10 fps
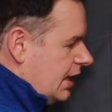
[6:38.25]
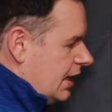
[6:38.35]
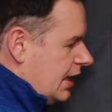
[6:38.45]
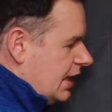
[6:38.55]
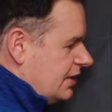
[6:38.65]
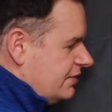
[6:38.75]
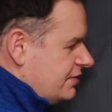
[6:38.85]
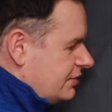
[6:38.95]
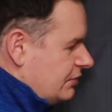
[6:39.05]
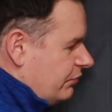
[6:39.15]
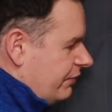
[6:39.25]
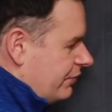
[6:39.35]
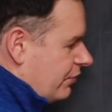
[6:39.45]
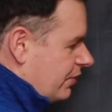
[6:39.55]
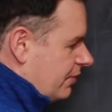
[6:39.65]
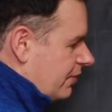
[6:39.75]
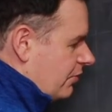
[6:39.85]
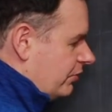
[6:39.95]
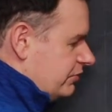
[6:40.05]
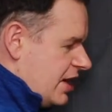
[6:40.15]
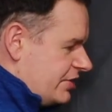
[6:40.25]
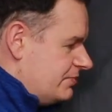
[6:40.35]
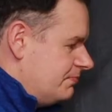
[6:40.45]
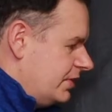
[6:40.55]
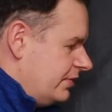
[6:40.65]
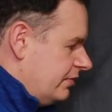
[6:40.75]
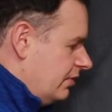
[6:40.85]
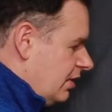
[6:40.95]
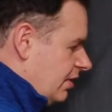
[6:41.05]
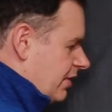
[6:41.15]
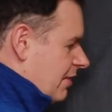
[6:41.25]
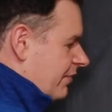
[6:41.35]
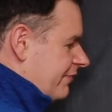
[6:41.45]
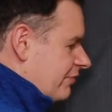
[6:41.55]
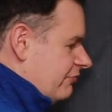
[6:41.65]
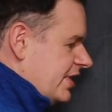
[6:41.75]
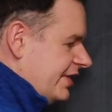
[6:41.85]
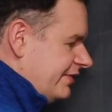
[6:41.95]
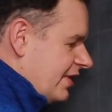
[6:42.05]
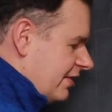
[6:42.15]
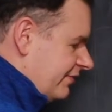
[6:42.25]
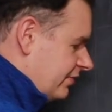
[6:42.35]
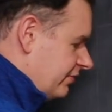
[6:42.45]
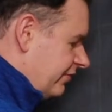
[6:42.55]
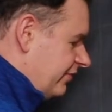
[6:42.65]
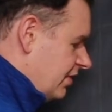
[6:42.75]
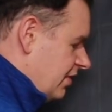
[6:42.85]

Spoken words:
And we've got the call to action button. Then we've got related articles.